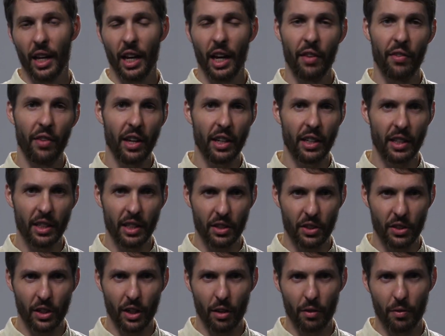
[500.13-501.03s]
And that in
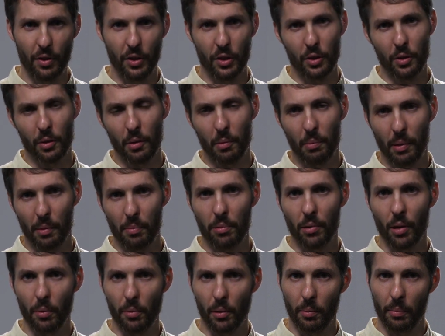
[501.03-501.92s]
itself is a bit
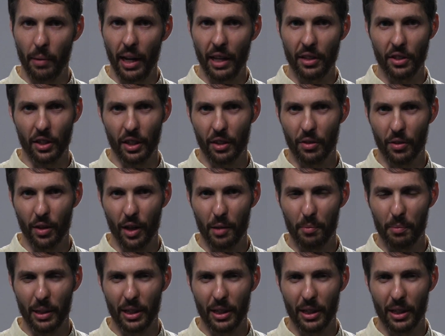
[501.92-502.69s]
problematic, right?